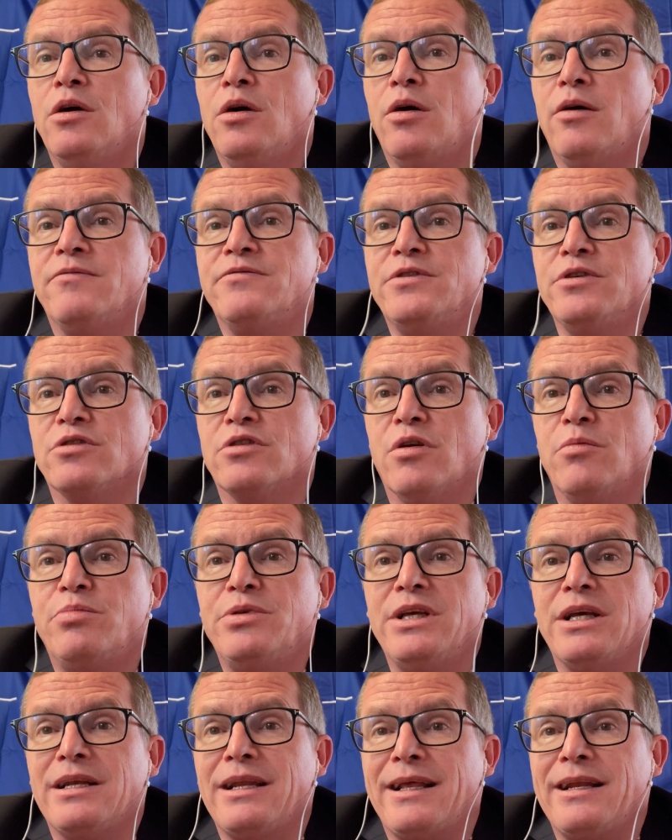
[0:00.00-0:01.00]
of
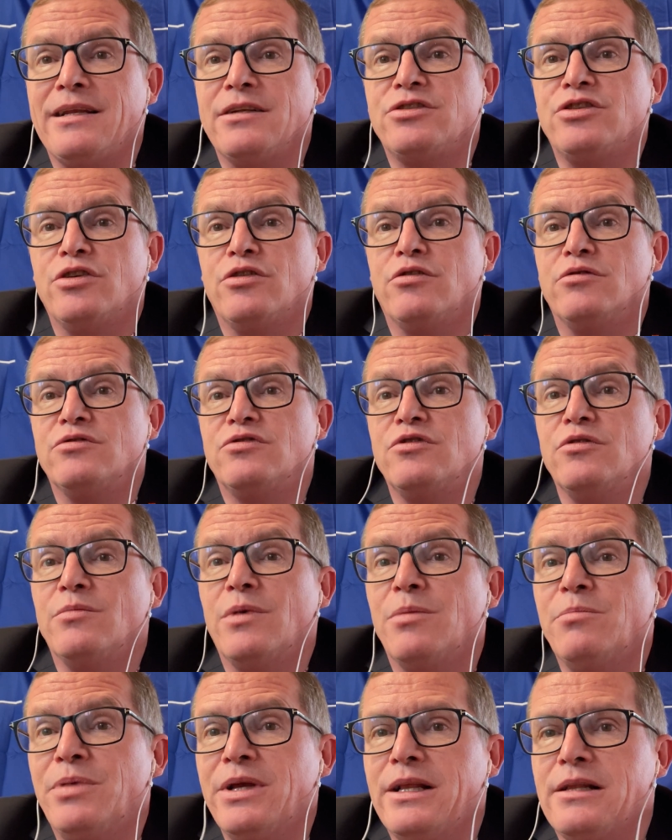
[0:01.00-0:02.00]
European energy
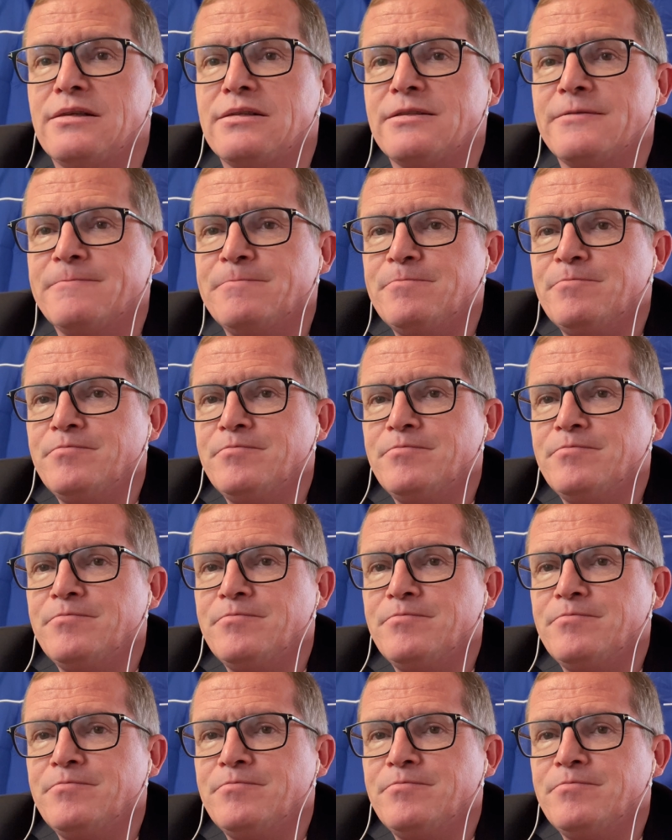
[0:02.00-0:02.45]
consumer bills.